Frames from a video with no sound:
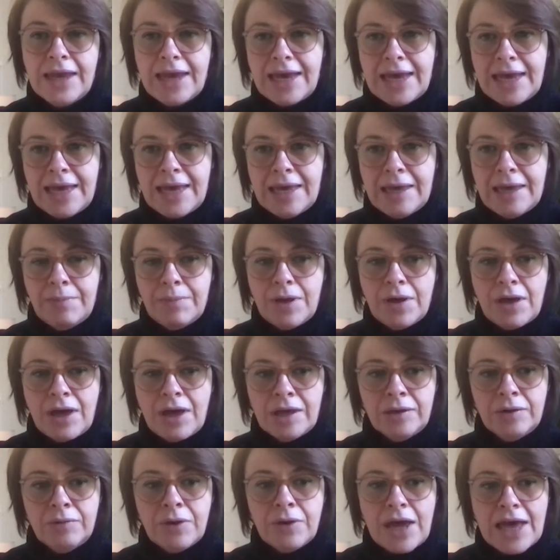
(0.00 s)
And
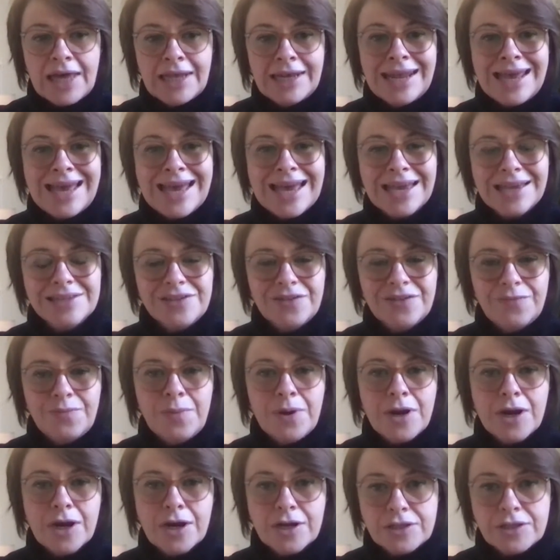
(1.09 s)
active
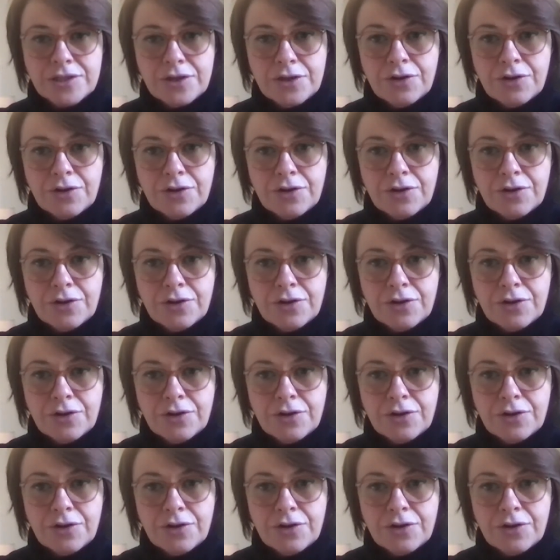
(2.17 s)
markets